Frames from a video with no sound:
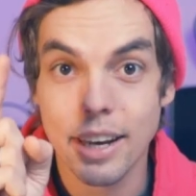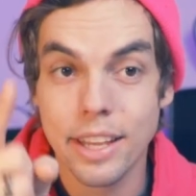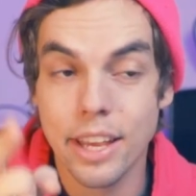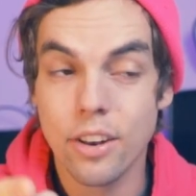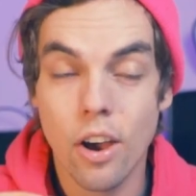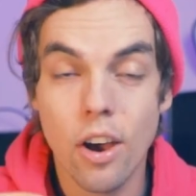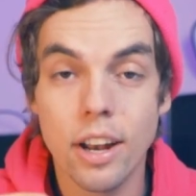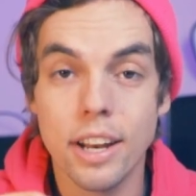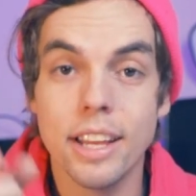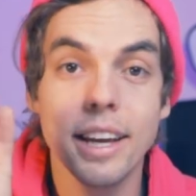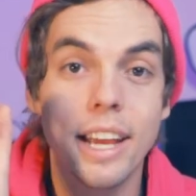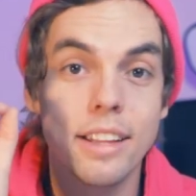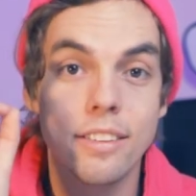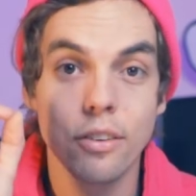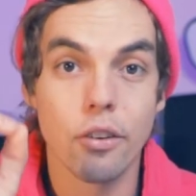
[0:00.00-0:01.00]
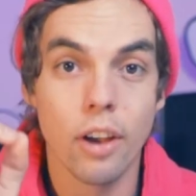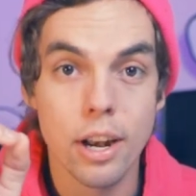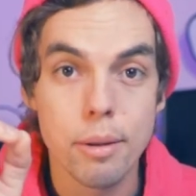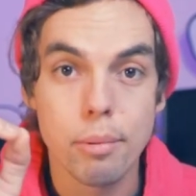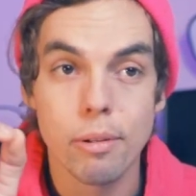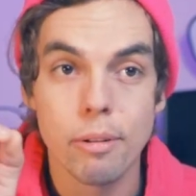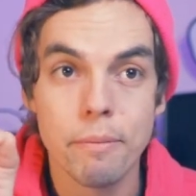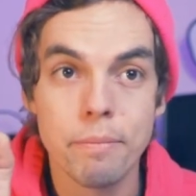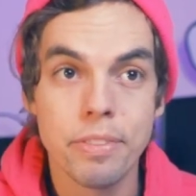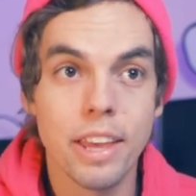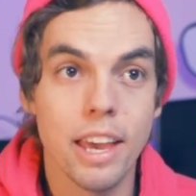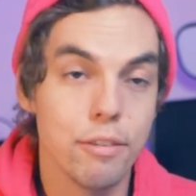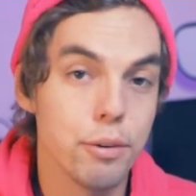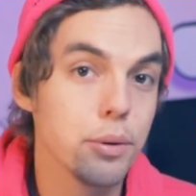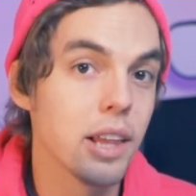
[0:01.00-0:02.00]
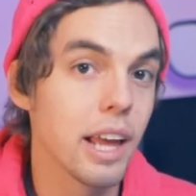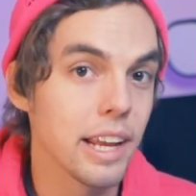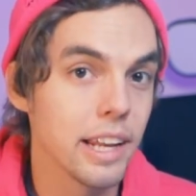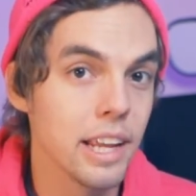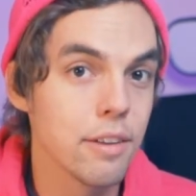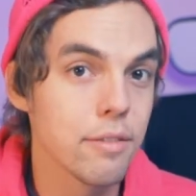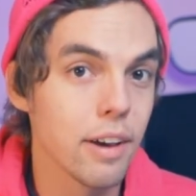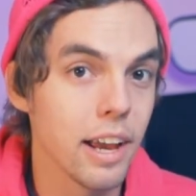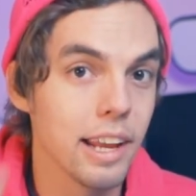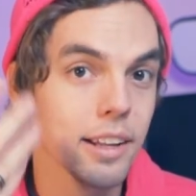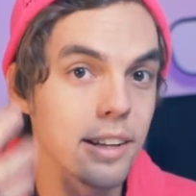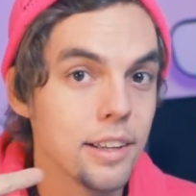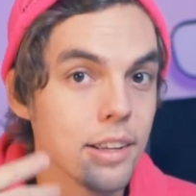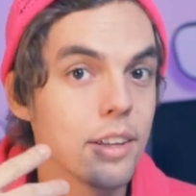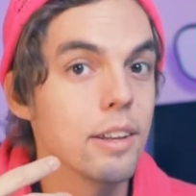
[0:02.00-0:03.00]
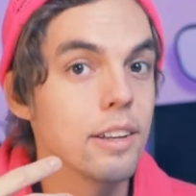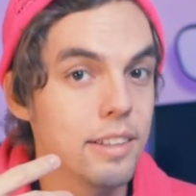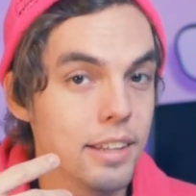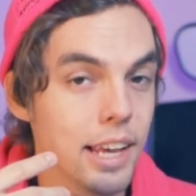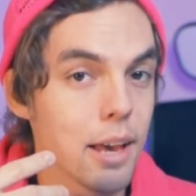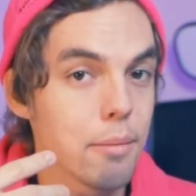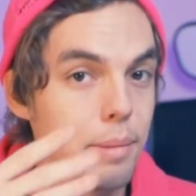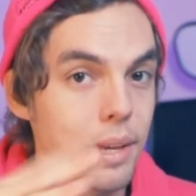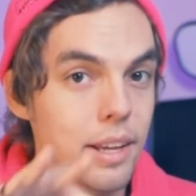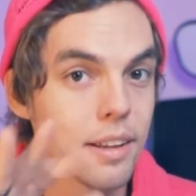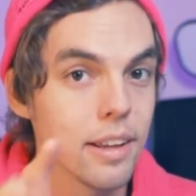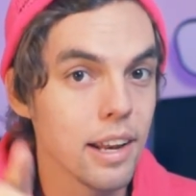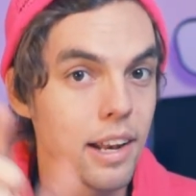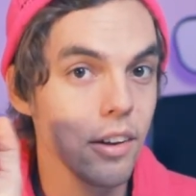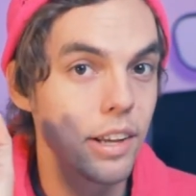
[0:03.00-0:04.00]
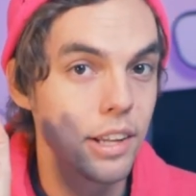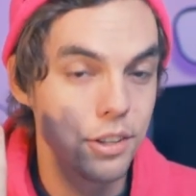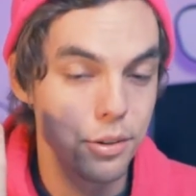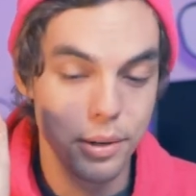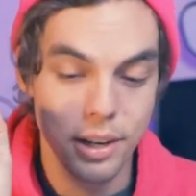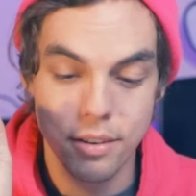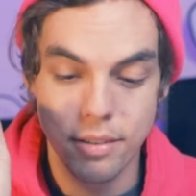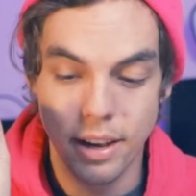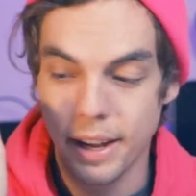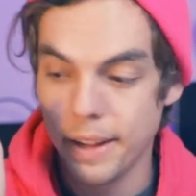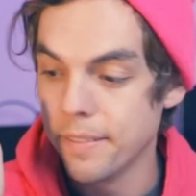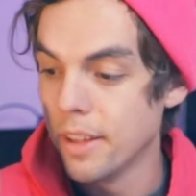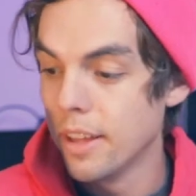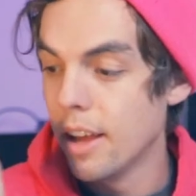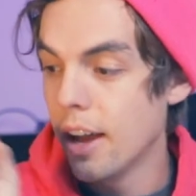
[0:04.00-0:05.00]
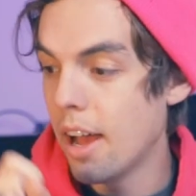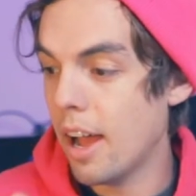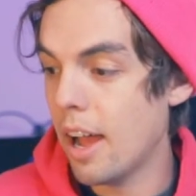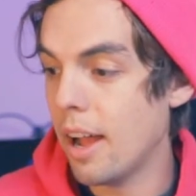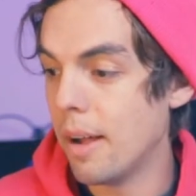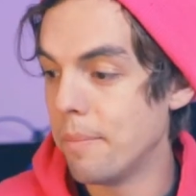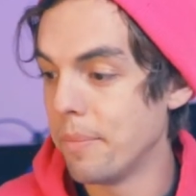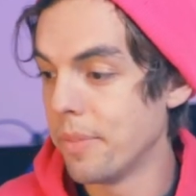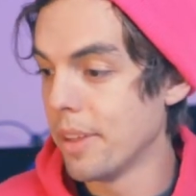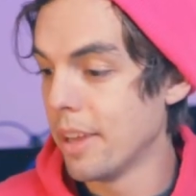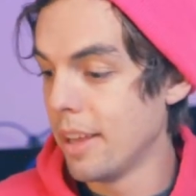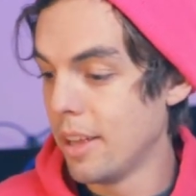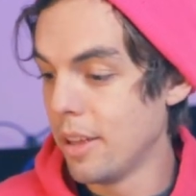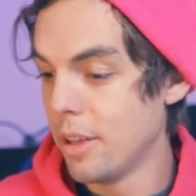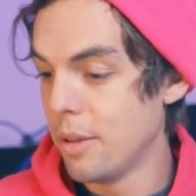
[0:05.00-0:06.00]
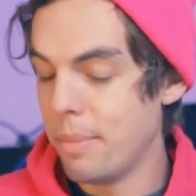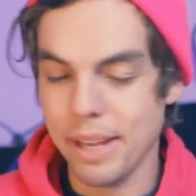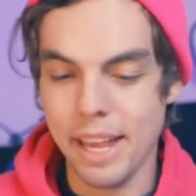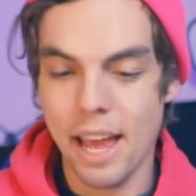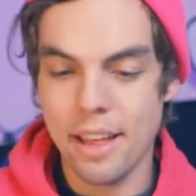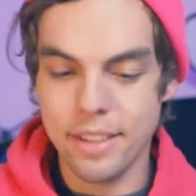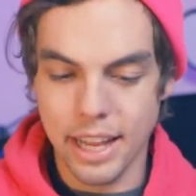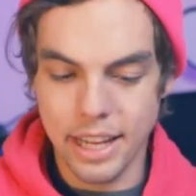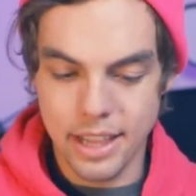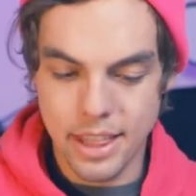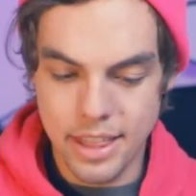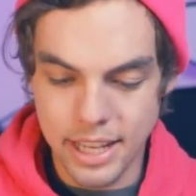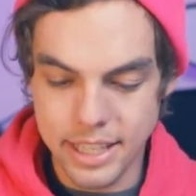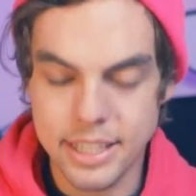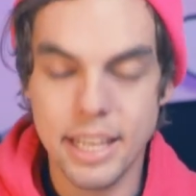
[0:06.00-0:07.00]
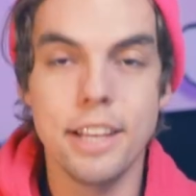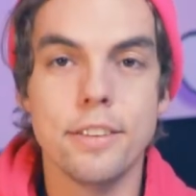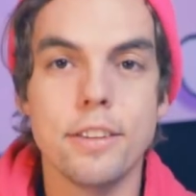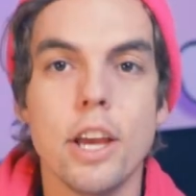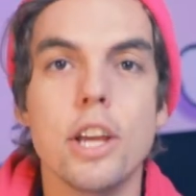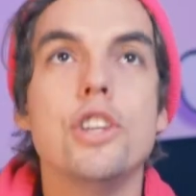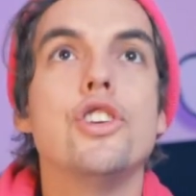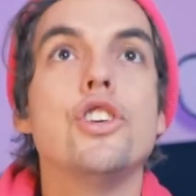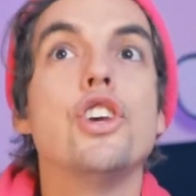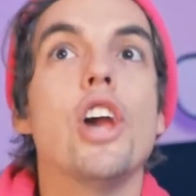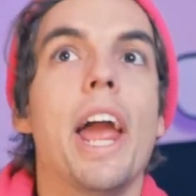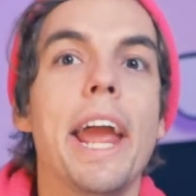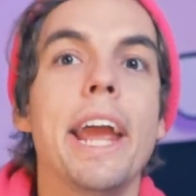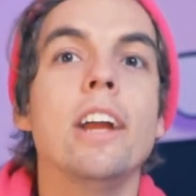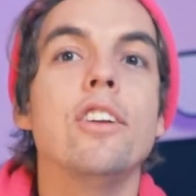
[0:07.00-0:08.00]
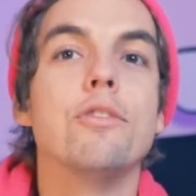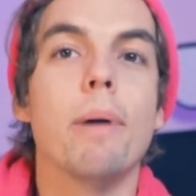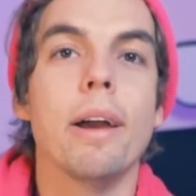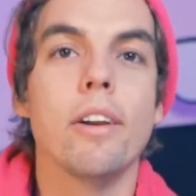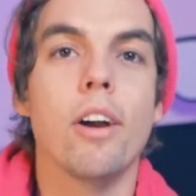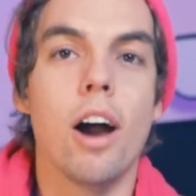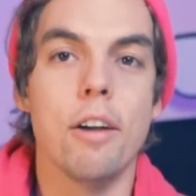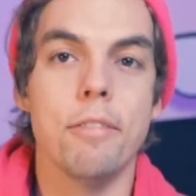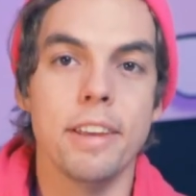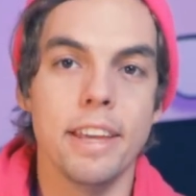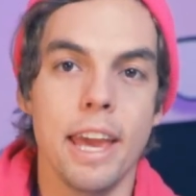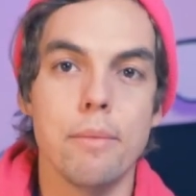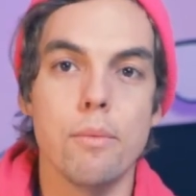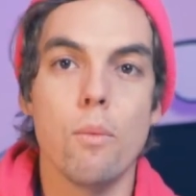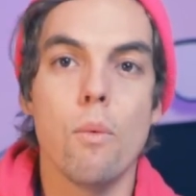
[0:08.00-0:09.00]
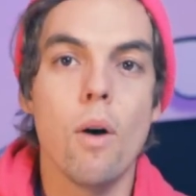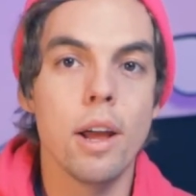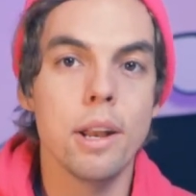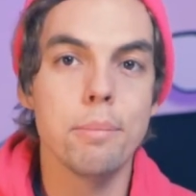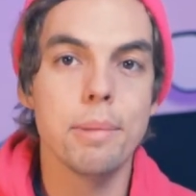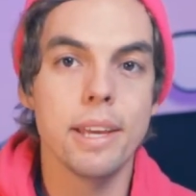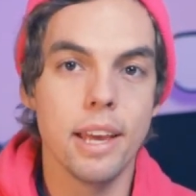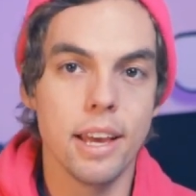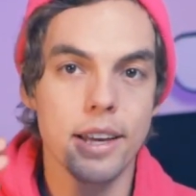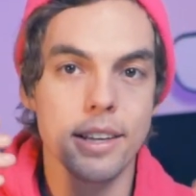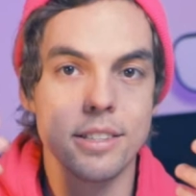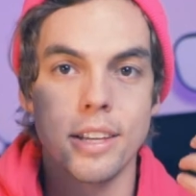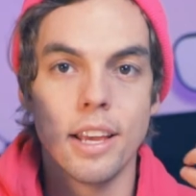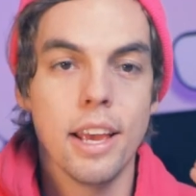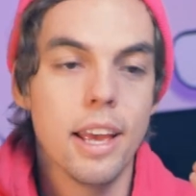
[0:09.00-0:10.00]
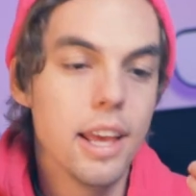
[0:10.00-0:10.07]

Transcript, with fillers: get on it, it's incredible. If you would like an invite, D M me and I'll get you an invite. Um, but yeah, like this has changed my coffee game. One, because